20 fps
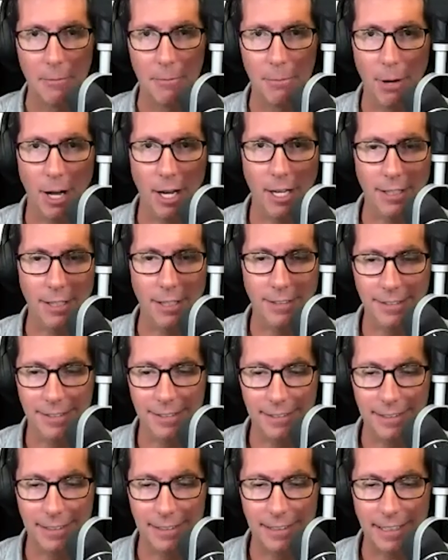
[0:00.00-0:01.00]
But
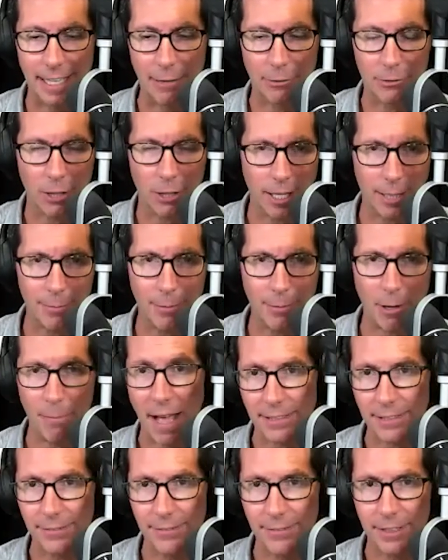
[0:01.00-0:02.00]
and we're talking about
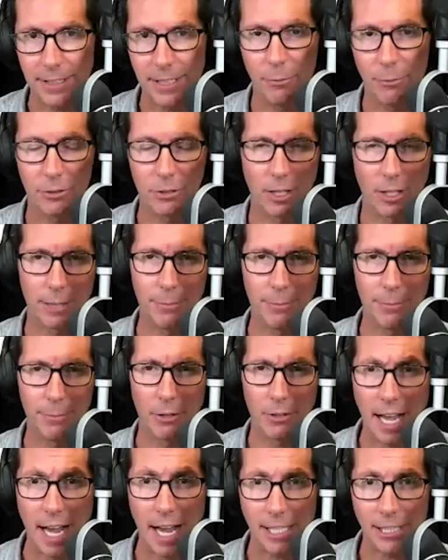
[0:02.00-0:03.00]
passive income, we're talking
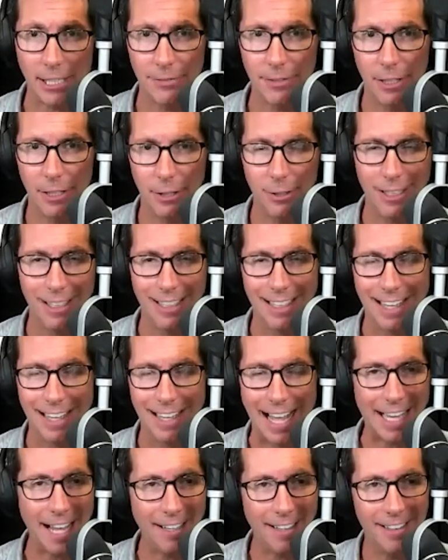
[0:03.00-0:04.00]
about cash flow.
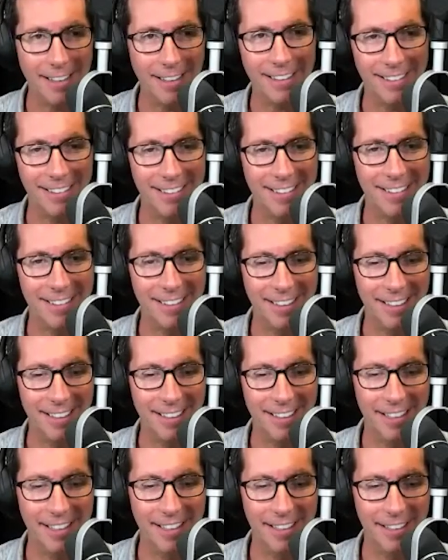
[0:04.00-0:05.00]
I got a
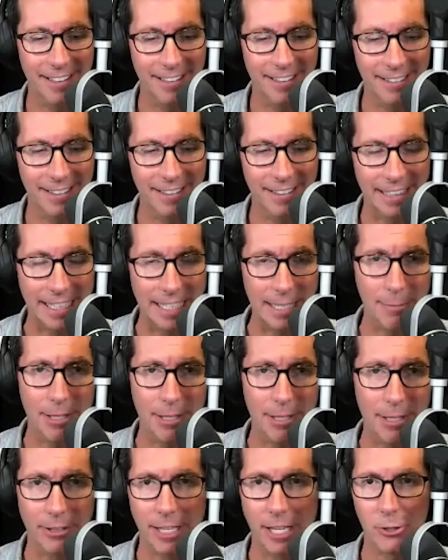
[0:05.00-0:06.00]
uh, an
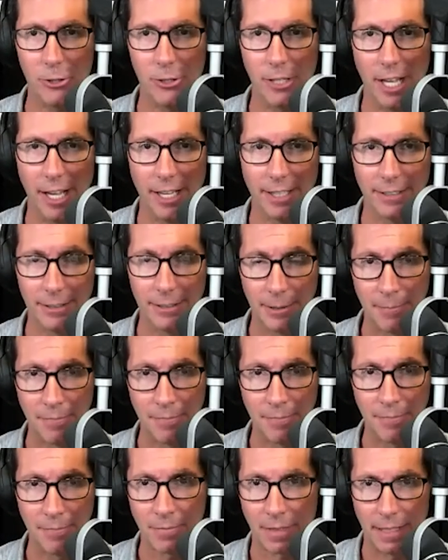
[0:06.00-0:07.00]
email yesterday,
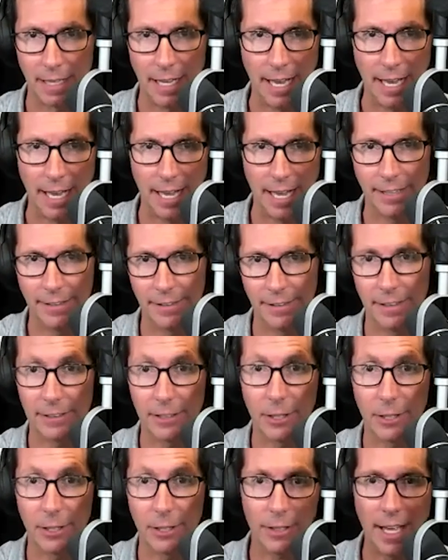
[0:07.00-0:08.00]
and
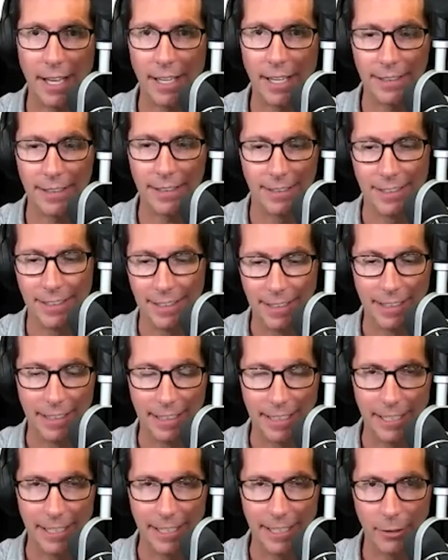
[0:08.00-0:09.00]
like, okay,
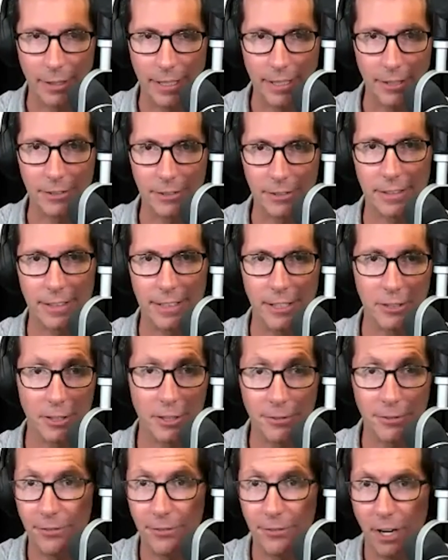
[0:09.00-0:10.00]
you know, here's here's
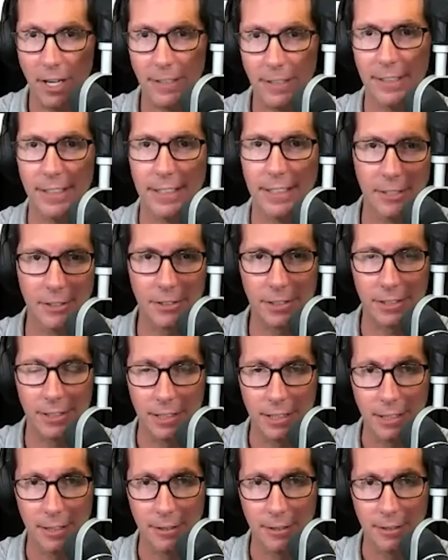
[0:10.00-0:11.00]
a fund, and here's
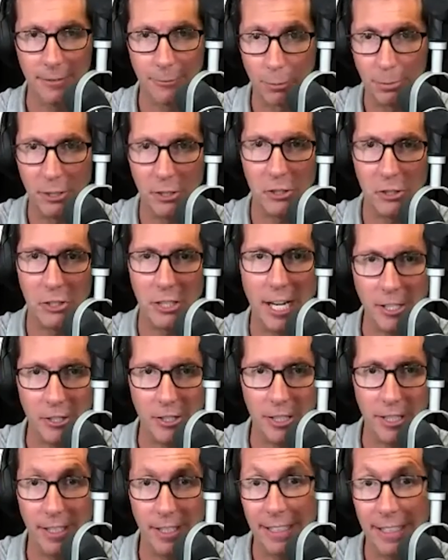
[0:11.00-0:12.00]
for
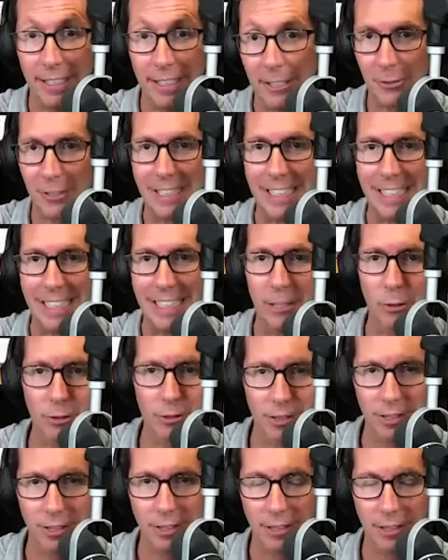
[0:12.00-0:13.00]
appreciation, and here's for
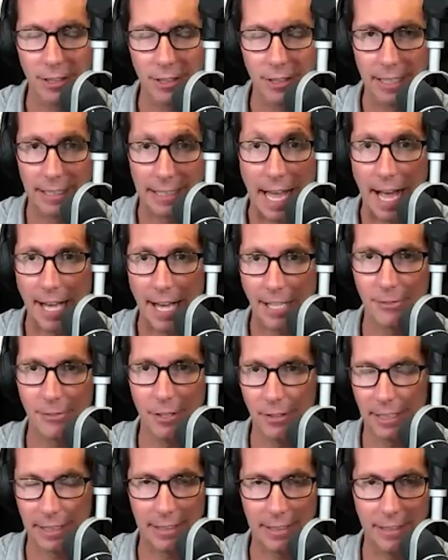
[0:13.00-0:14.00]
yield and cash
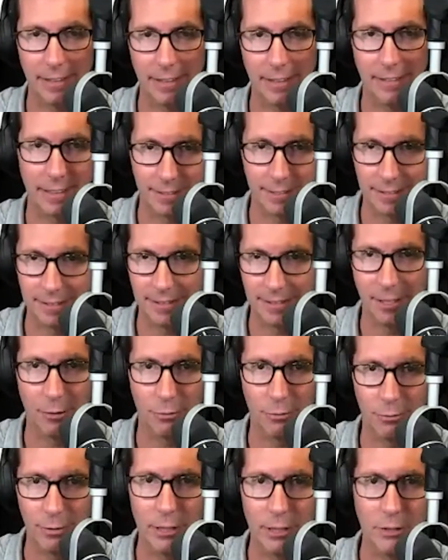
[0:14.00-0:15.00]
flow, like you know, like you
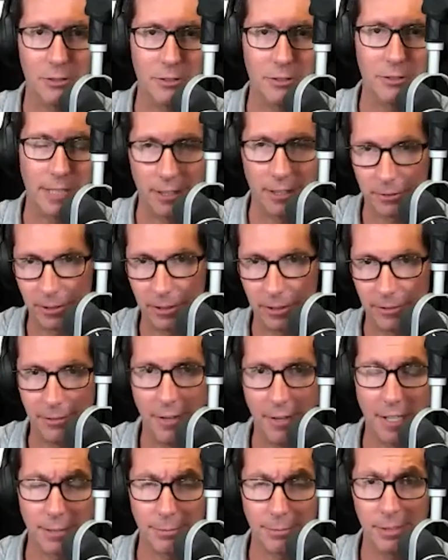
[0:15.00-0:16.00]
know, real estate and alternative
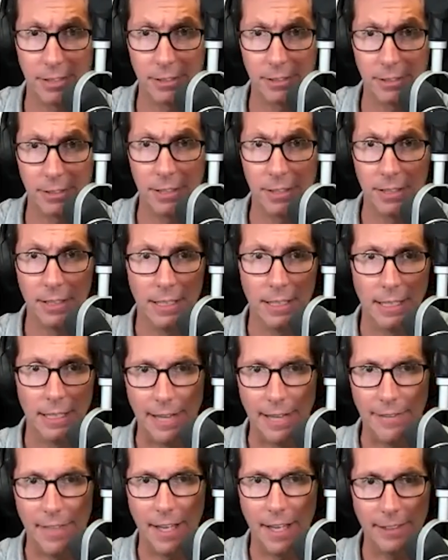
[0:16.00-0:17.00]
investments,
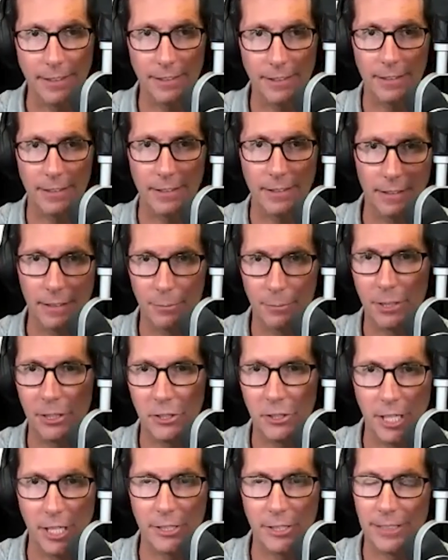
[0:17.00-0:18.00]
and then
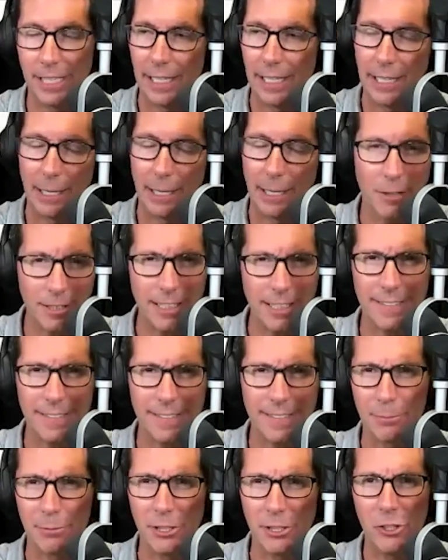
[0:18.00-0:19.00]
appreciation. And I'm looking
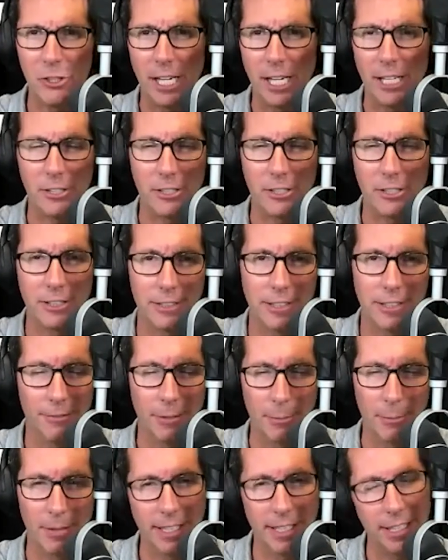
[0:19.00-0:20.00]
at the appreciation
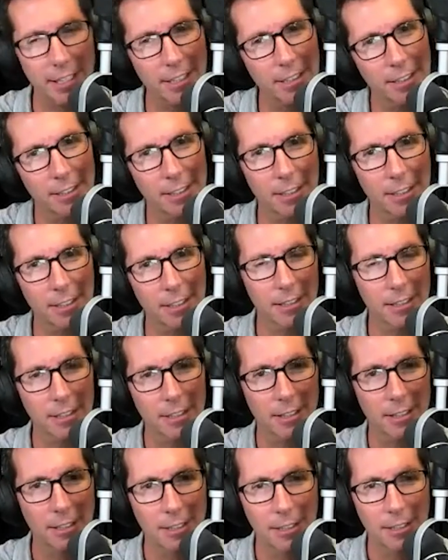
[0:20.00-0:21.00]
stuff. I'm thinking,
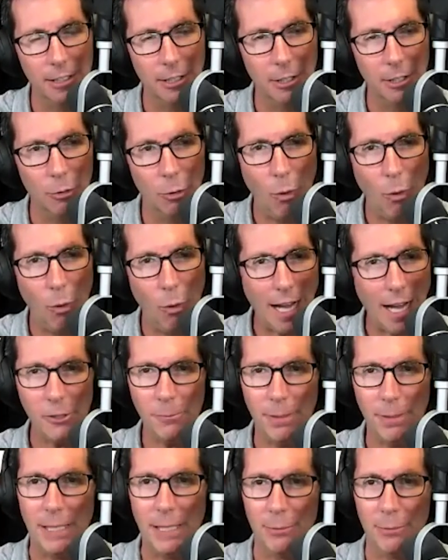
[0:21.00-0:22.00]
why
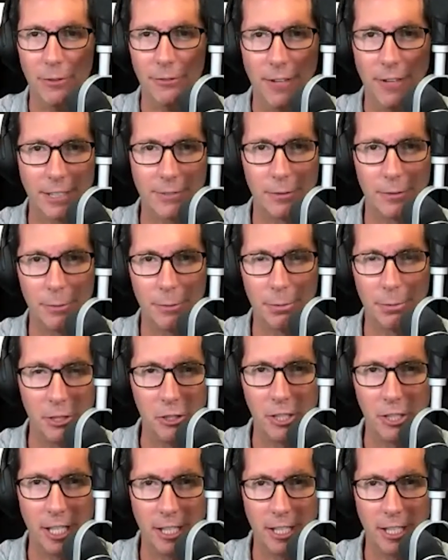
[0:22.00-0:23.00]
do people invest for
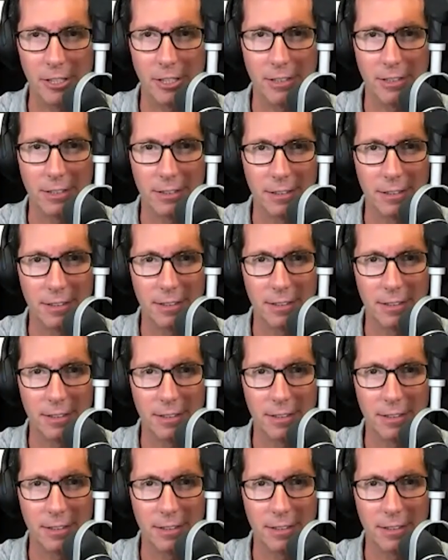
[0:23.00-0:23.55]
appreciation?